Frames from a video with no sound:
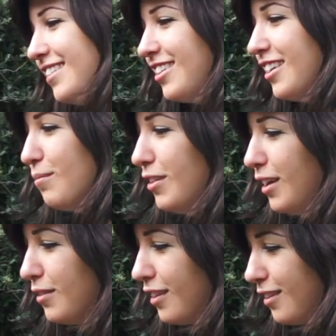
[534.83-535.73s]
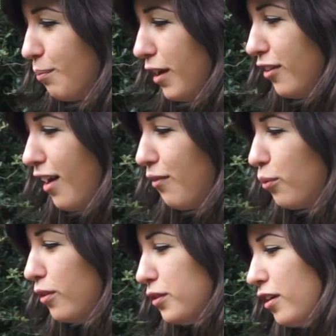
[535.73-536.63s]
Jacob named his Minecraft
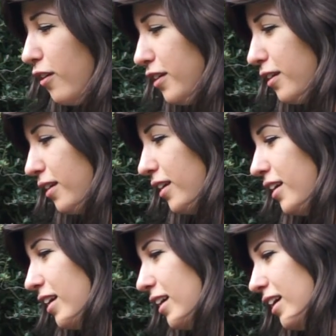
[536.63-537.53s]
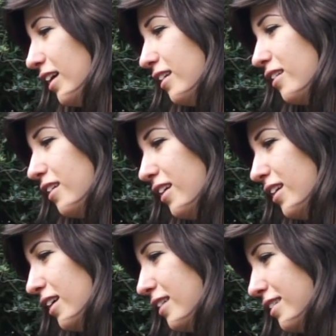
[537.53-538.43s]
world Tarda in
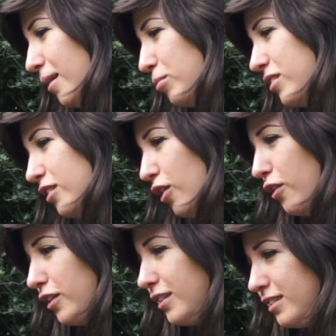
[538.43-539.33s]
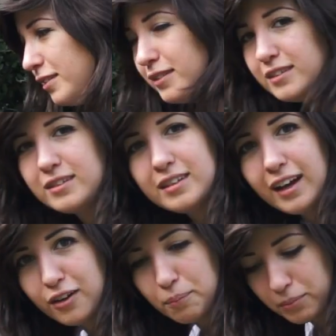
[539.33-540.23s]
attempts to call it
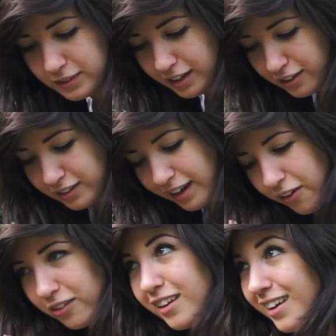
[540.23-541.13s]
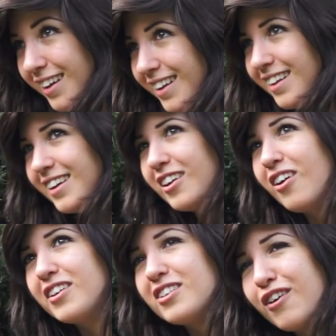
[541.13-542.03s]
Terra, Terra Town. He
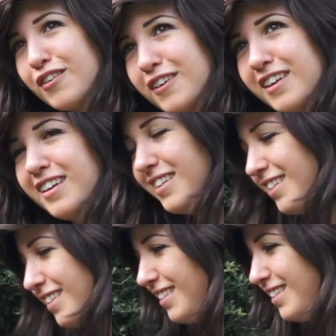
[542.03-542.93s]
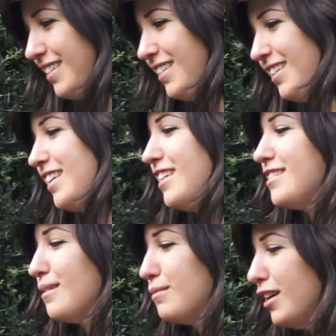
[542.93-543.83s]
called it Tarda. And then
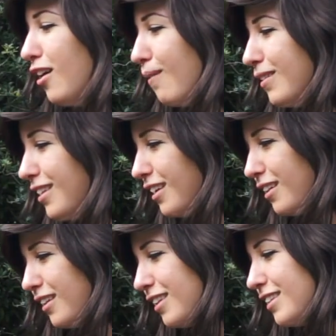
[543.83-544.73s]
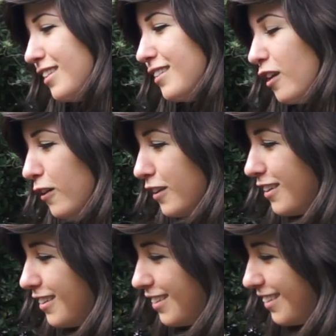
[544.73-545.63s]
somebody commented, this is
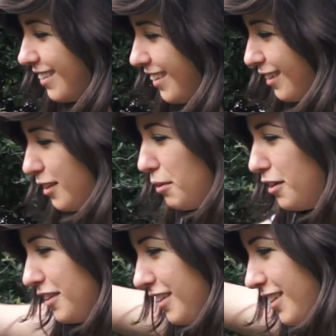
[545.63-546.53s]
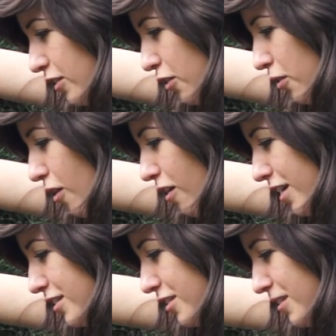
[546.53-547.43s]
Tarda. Instead of Sparta. So all
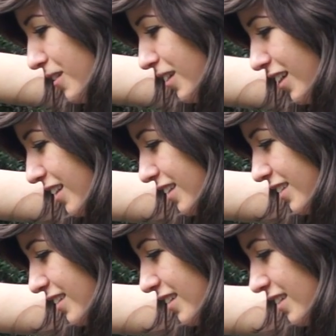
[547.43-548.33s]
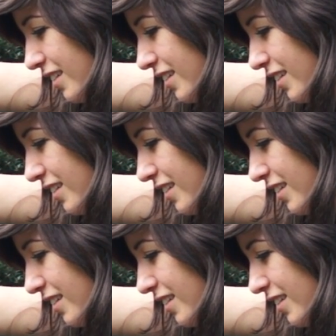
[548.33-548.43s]
I do is